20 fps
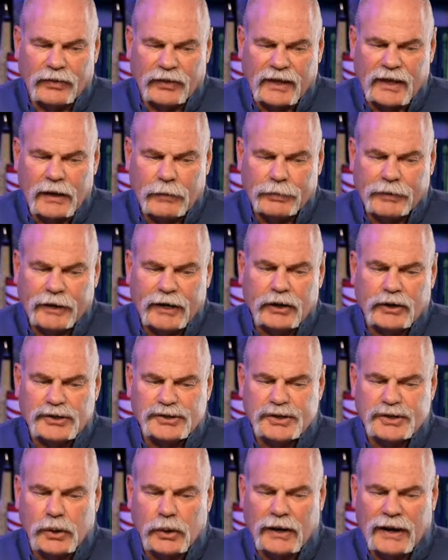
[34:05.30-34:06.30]
on the company or
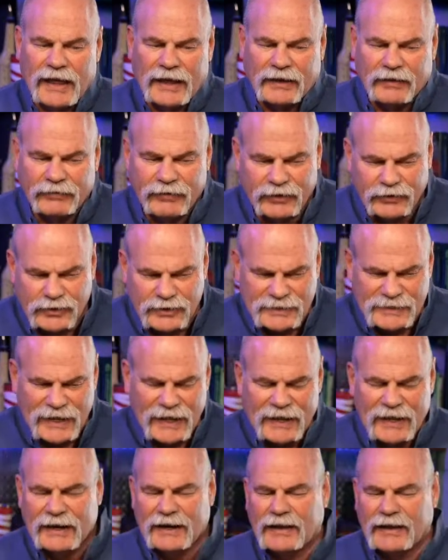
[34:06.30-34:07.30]
show a lack of interest?
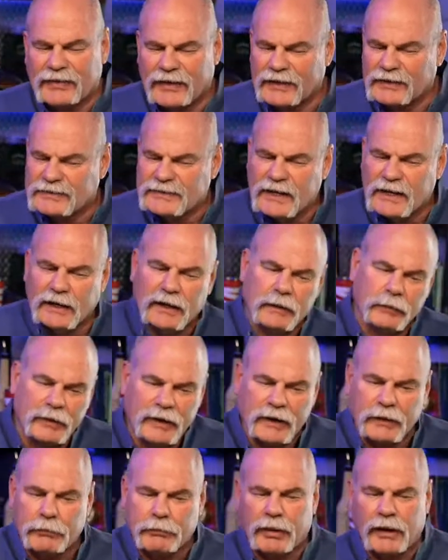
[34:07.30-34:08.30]
And I think it's a little
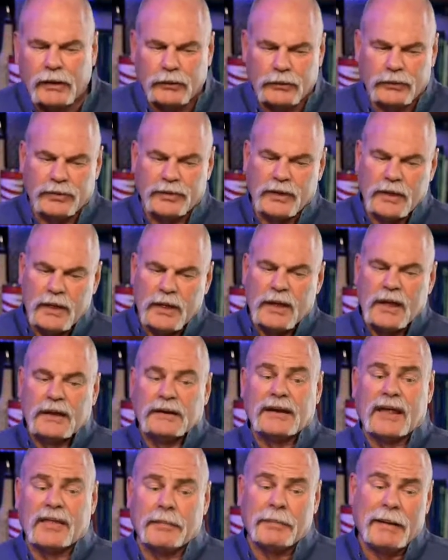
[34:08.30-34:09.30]
bit of both.
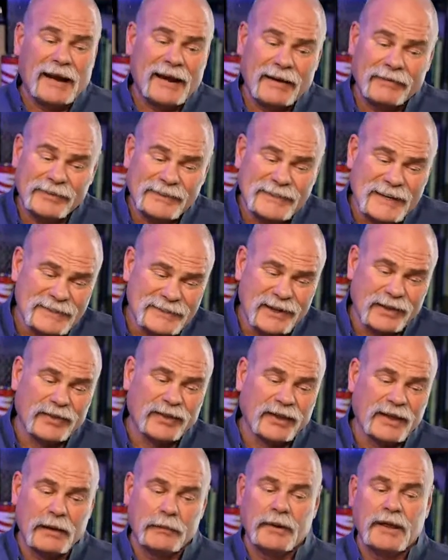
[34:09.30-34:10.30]
Now, the bad advertising on
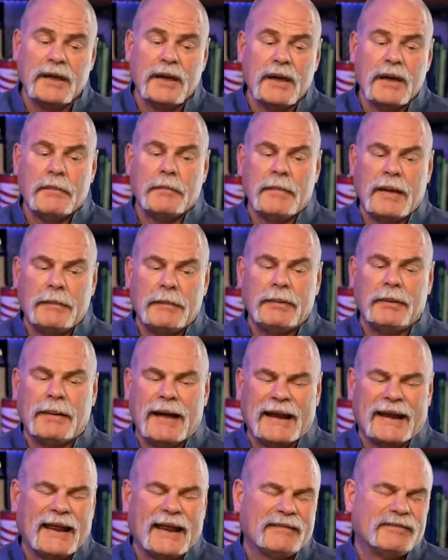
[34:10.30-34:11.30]
the company may be
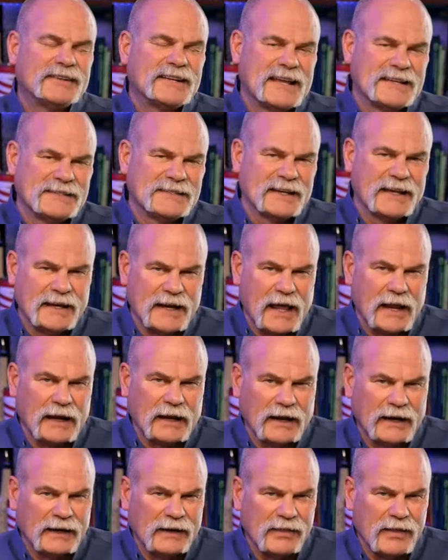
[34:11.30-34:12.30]
bad advertising and
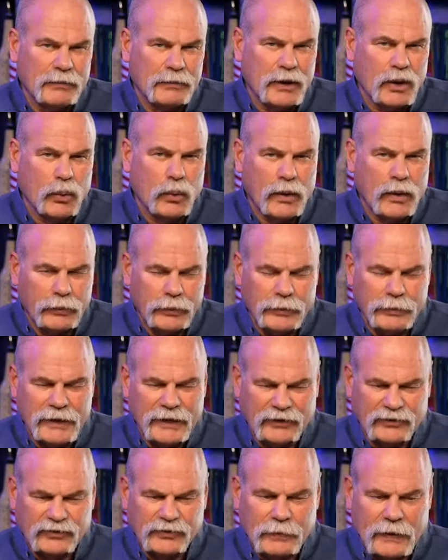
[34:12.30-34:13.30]
not letting them know what would
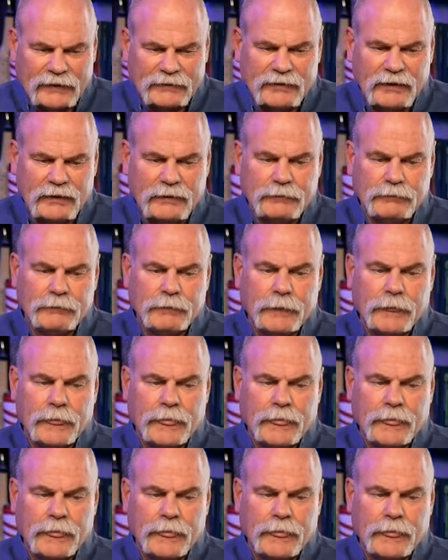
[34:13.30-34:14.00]
be expected.